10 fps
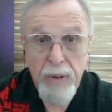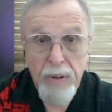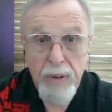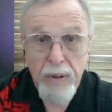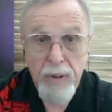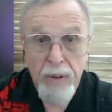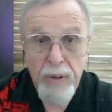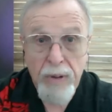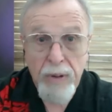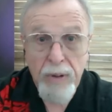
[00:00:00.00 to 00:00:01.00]
needing the
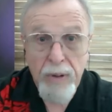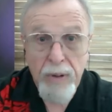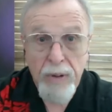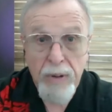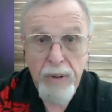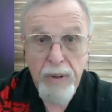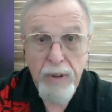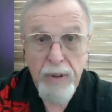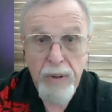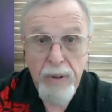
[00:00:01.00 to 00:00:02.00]
opposite attention?